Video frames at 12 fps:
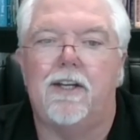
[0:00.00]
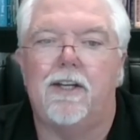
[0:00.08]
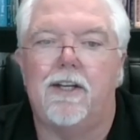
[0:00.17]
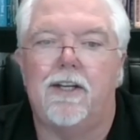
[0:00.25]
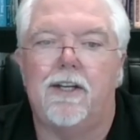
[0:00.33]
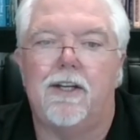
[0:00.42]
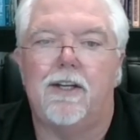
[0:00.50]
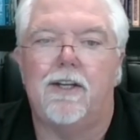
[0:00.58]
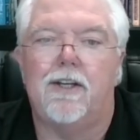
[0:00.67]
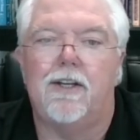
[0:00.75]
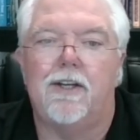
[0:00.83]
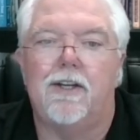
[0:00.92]

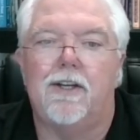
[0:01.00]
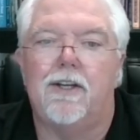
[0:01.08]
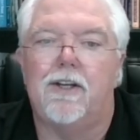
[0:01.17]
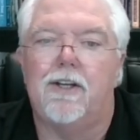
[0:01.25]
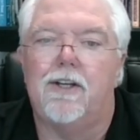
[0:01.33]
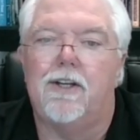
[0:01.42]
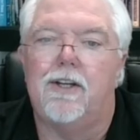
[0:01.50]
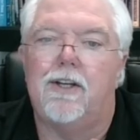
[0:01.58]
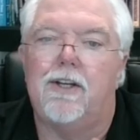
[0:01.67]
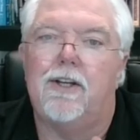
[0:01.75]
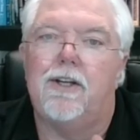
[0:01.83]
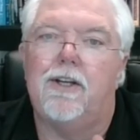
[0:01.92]

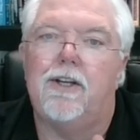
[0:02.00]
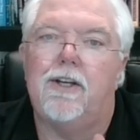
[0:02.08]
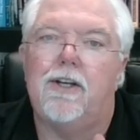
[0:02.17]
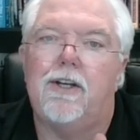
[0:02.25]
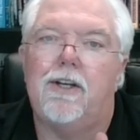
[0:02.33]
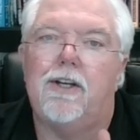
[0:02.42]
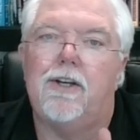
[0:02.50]
(silence)